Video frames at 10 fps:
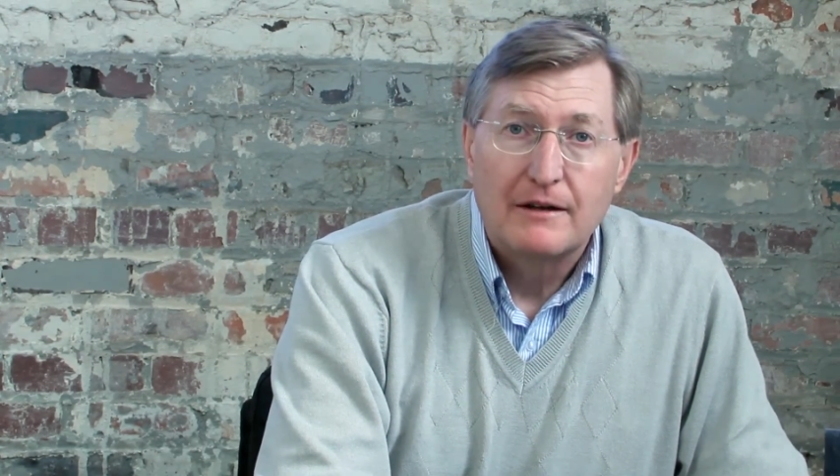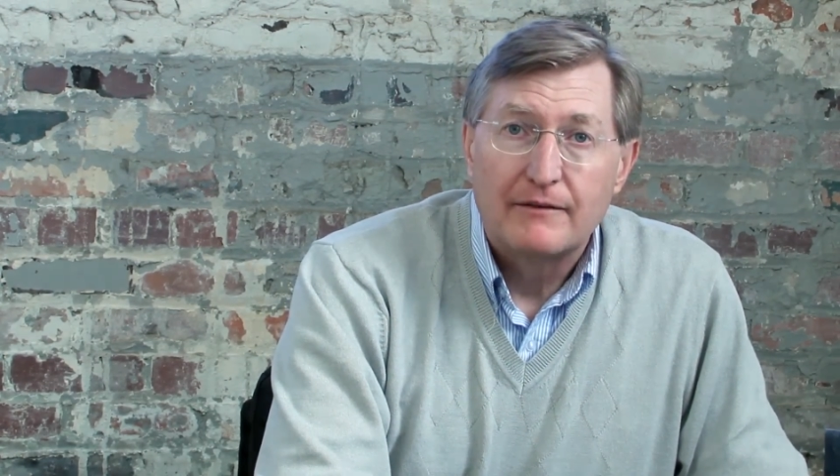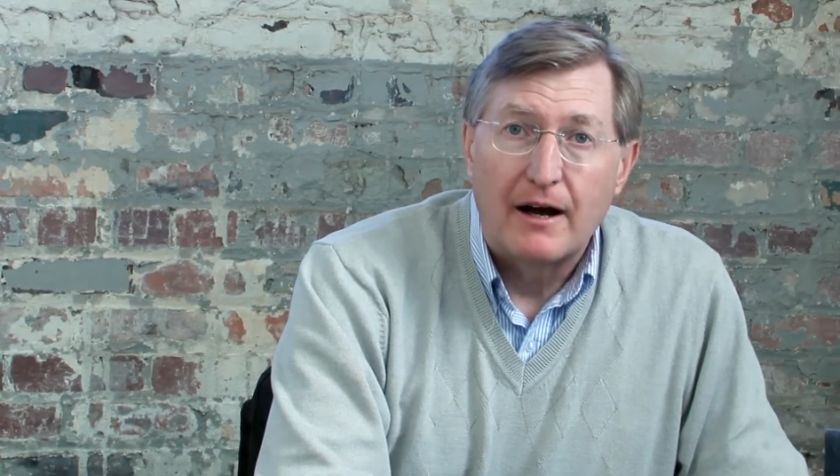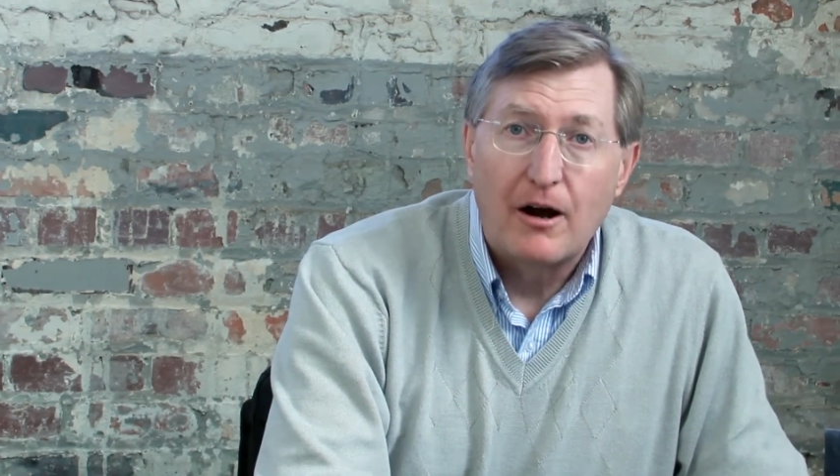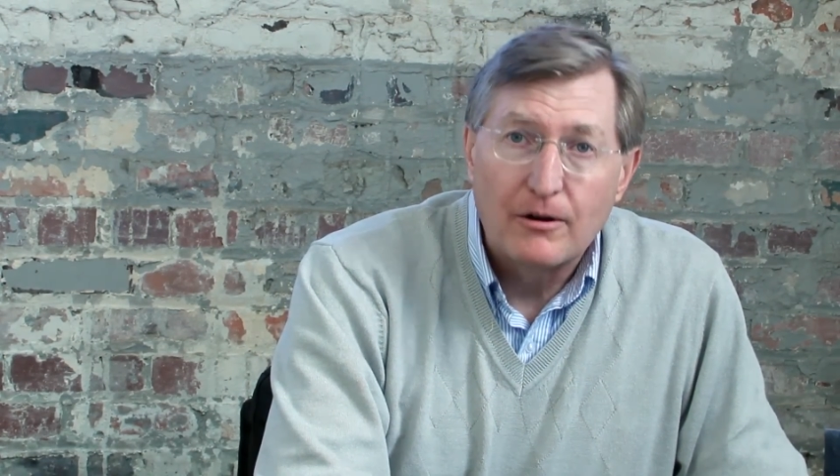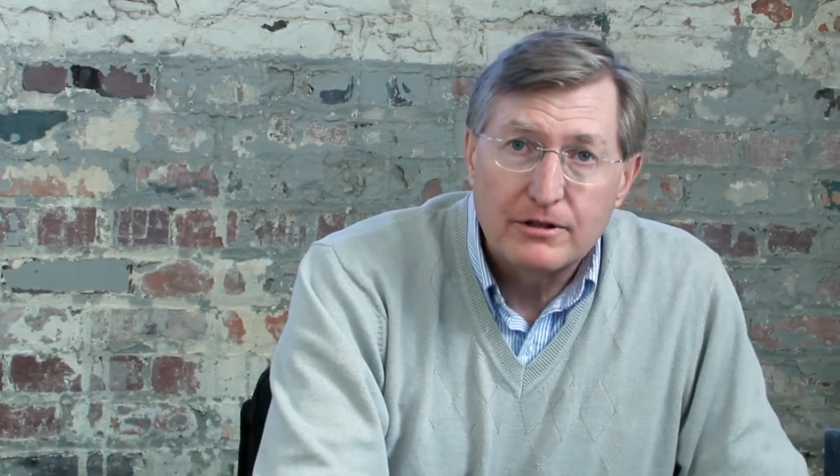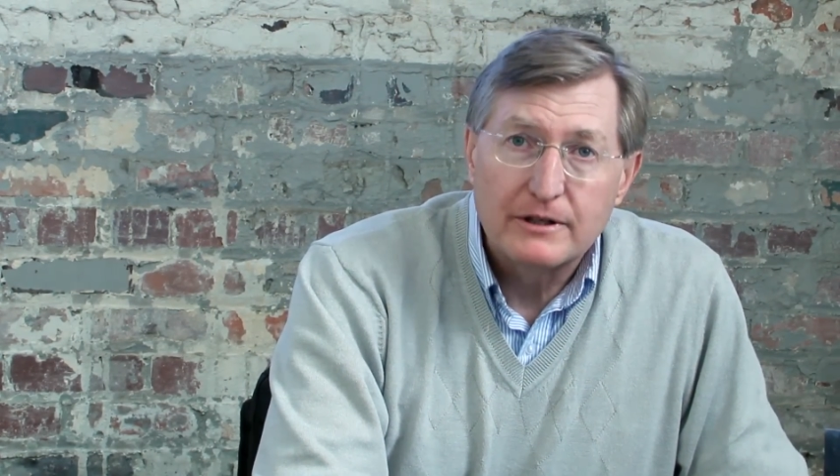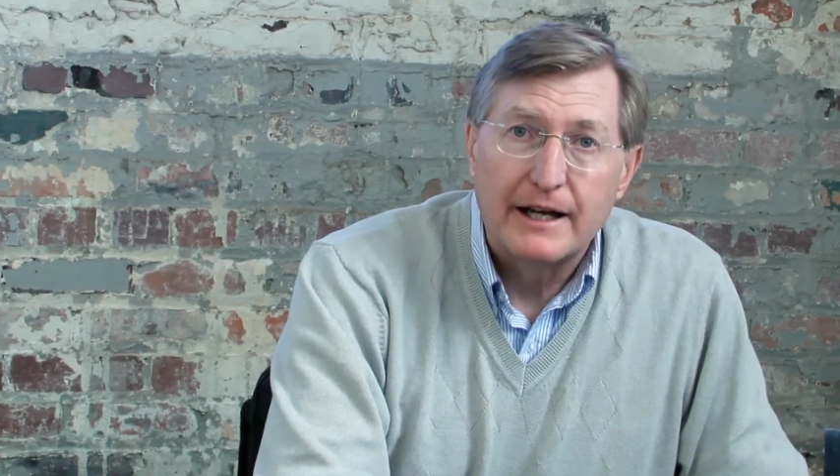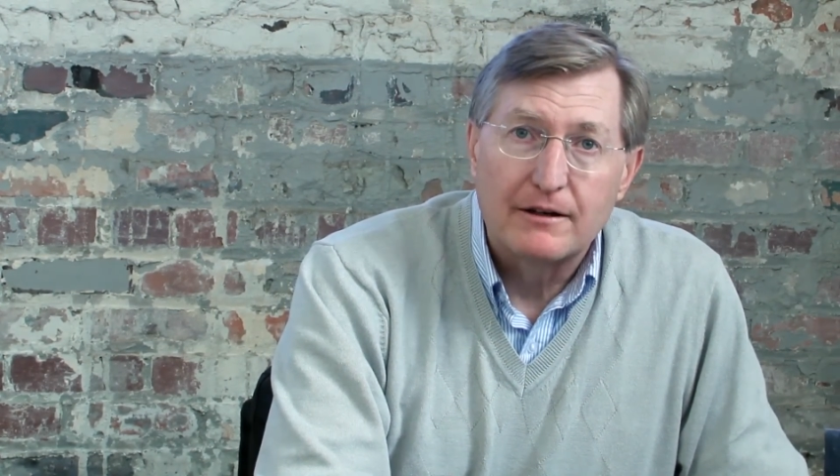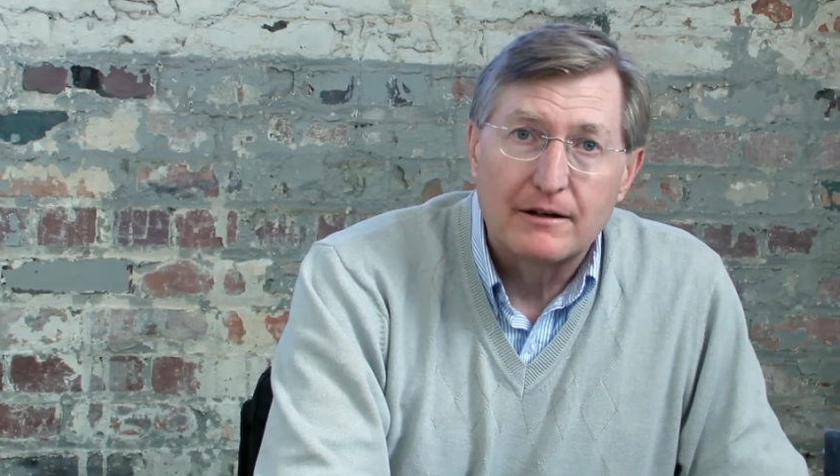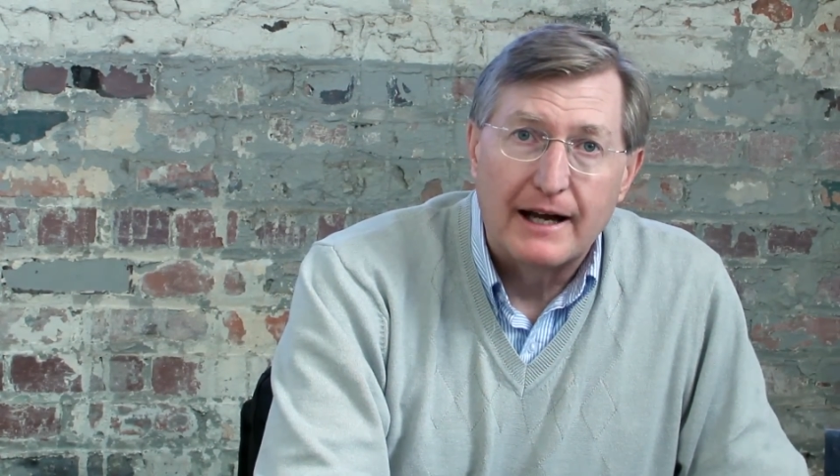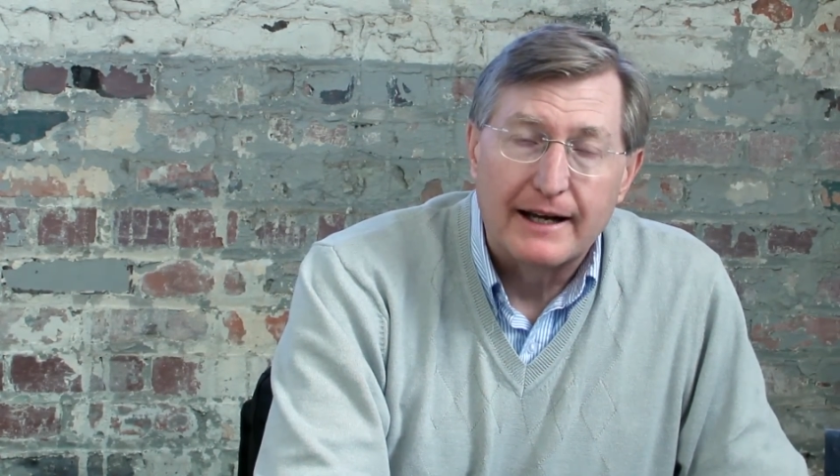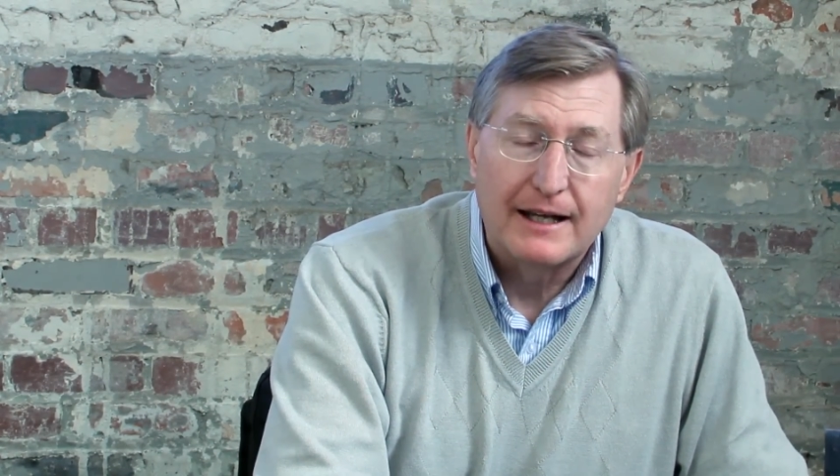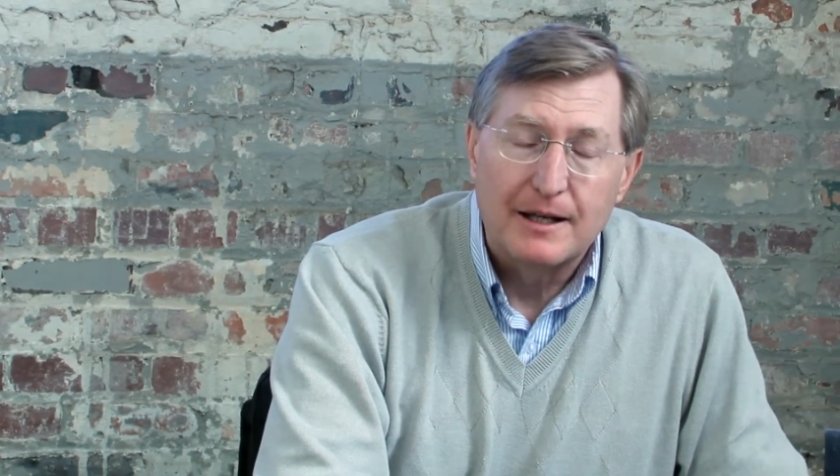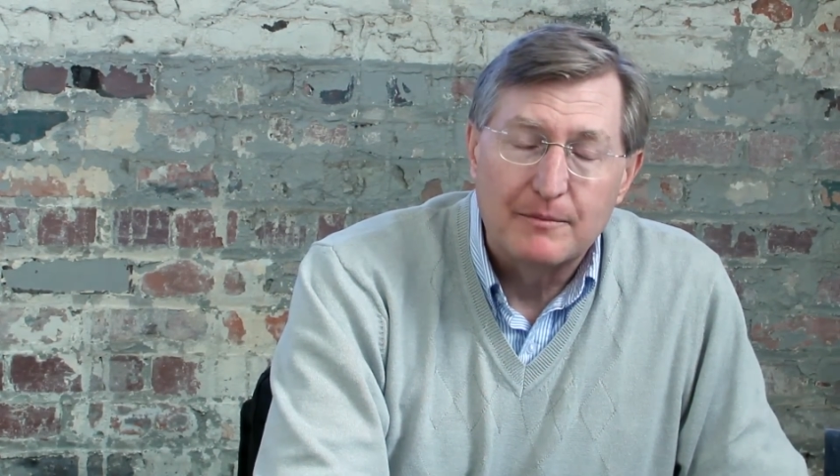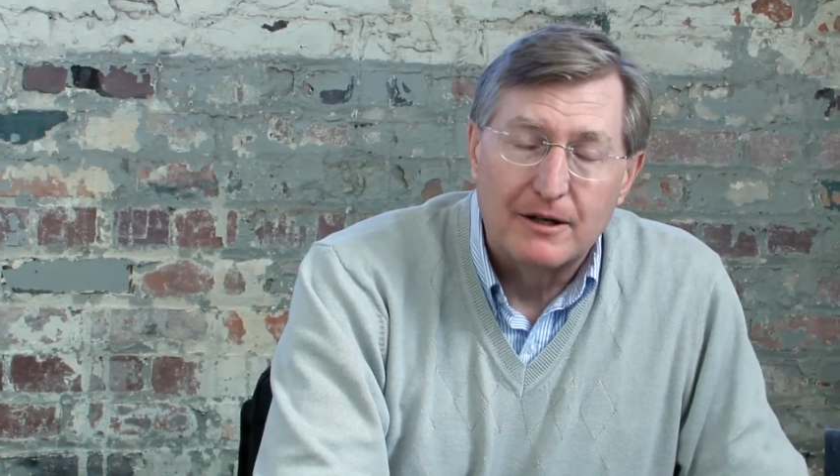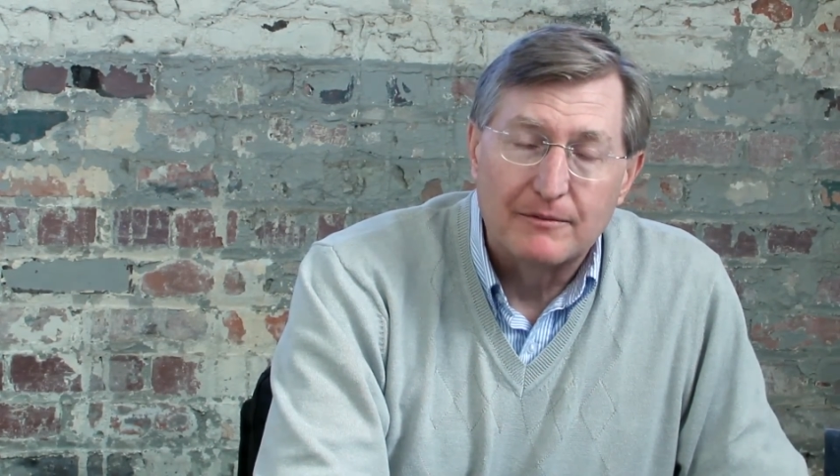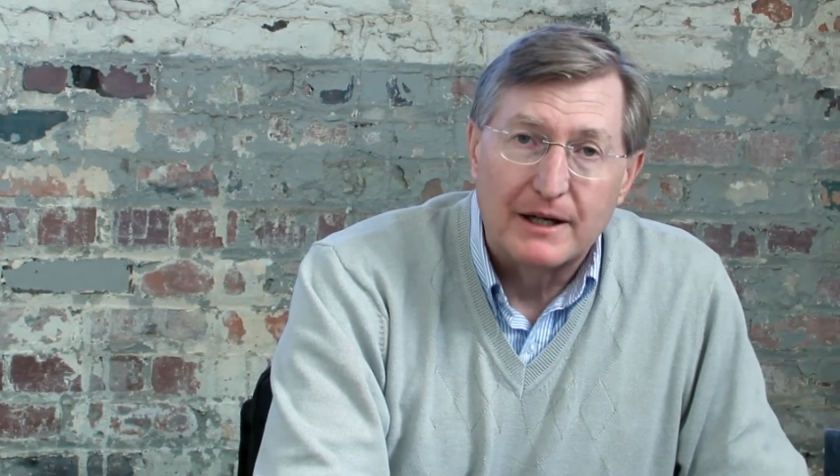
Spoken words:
the alternator light came on in